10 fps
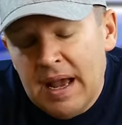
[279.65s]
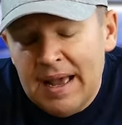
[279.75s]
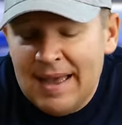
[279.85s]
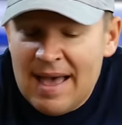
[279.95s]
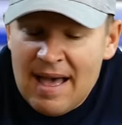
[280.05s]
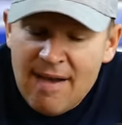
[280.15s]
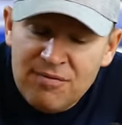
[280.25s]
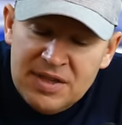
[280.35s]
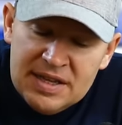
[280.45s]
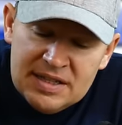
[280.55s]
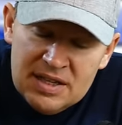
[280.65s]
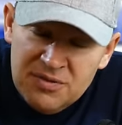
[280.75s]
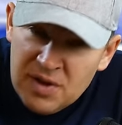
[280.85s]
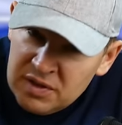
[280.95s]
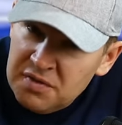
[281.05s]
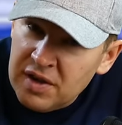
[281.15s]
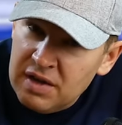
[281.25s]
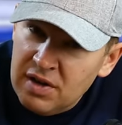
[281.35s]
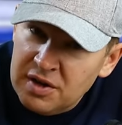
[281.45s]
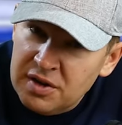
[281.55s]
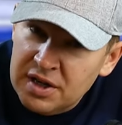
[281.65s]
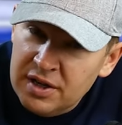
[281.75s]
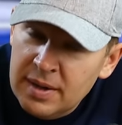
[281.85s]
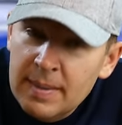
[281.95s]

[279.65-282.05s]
I have the D5500 here.